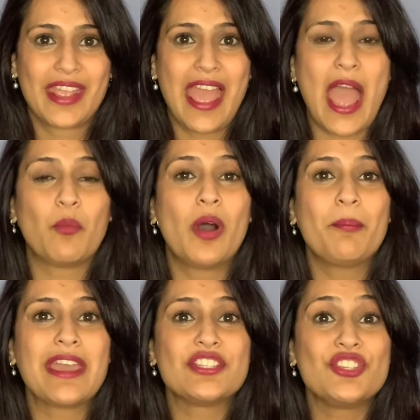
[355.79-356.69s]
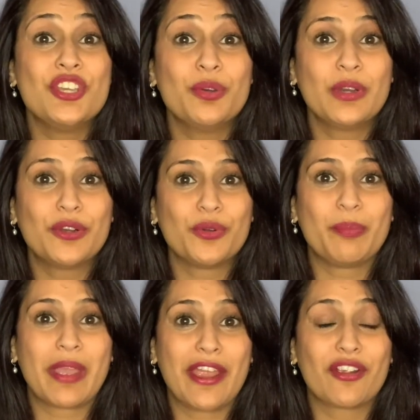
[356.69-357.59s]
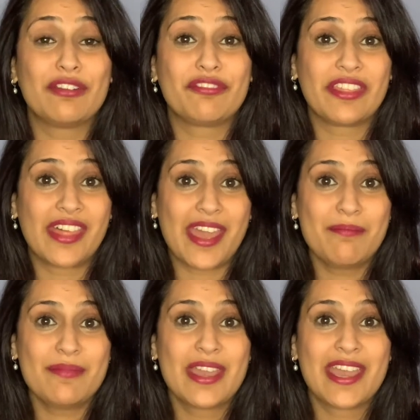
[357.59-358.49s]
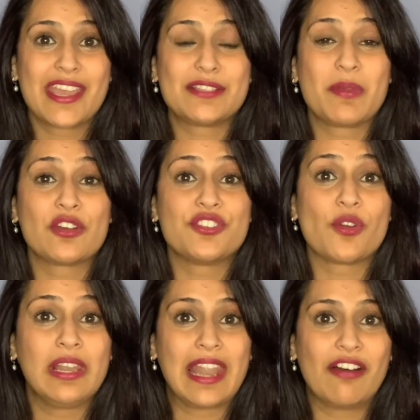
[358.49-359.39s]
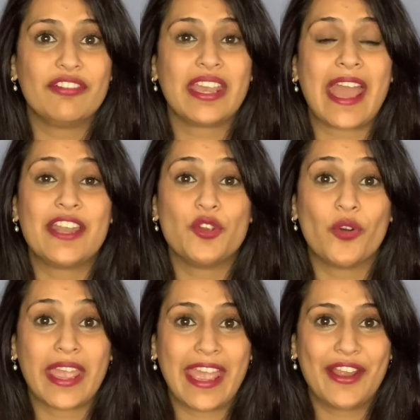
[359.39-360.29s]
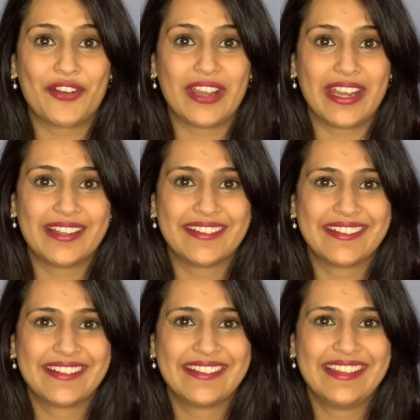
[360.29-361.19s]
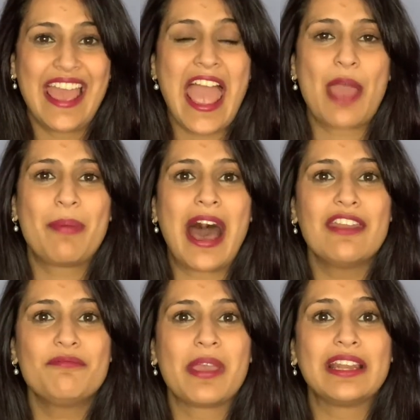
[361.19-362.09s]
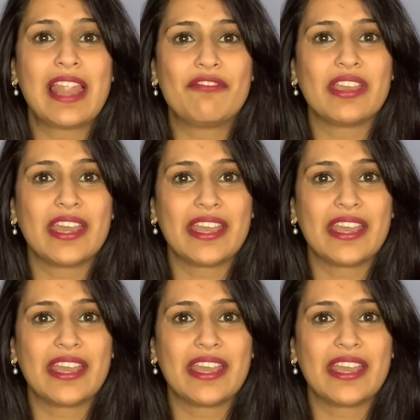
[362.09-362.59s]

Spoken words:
And what makes you a good parent for them is because you're loving and you're caring. And part of being loving and